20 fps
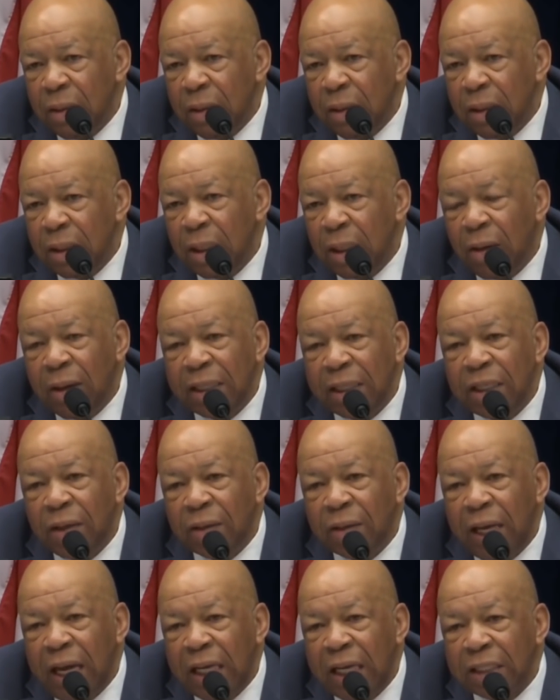No, I
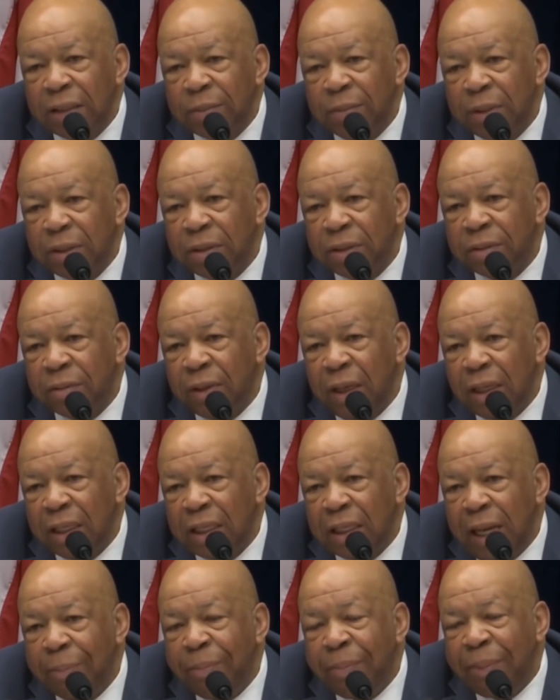don't ask, Mr.
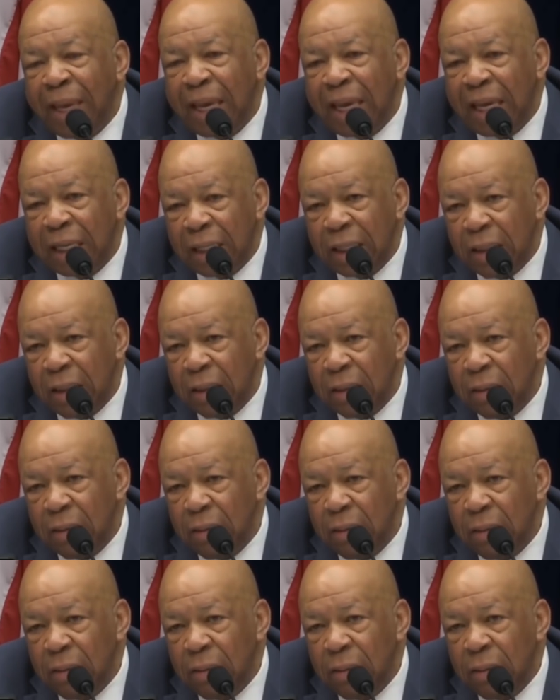Shkreli, I beg
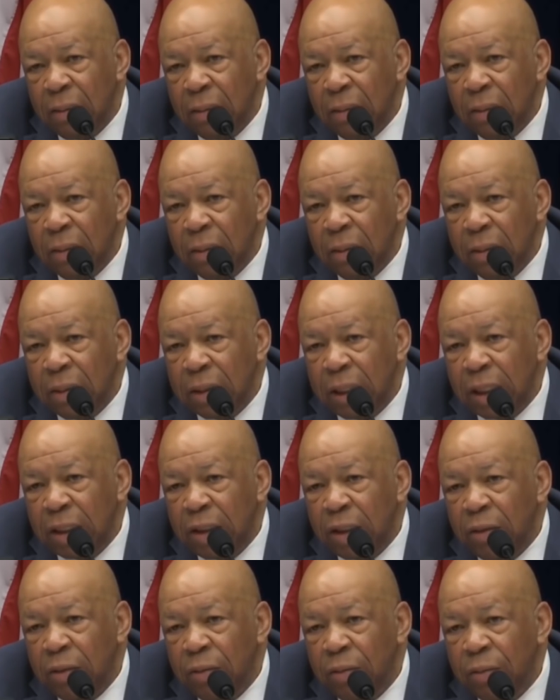that
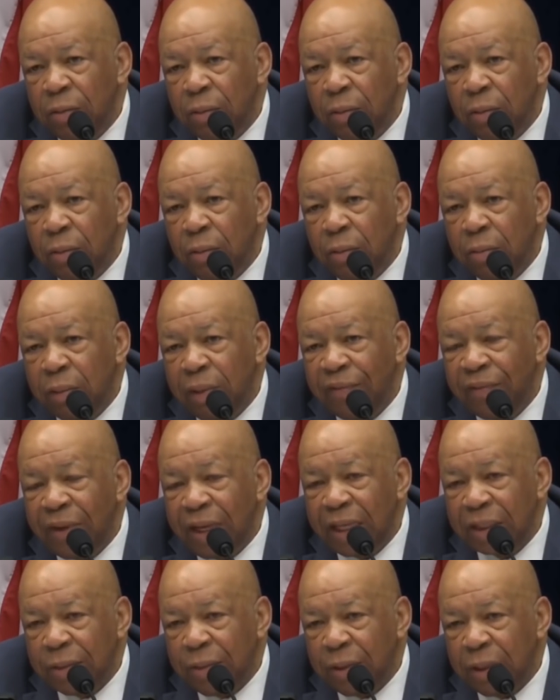you
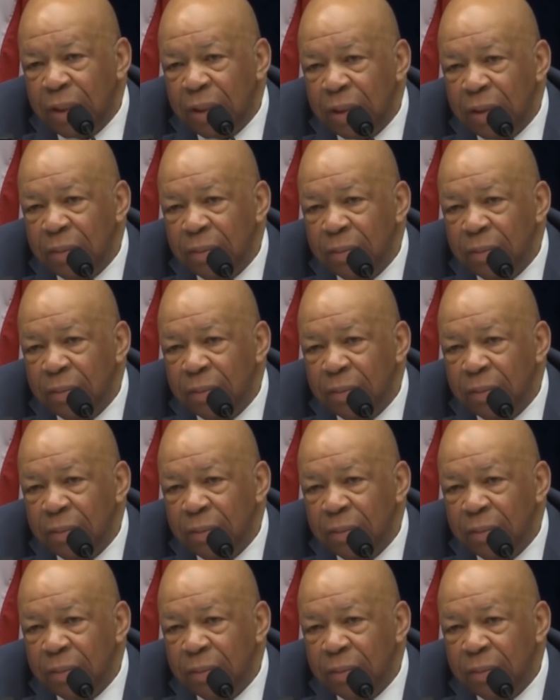reflect on it.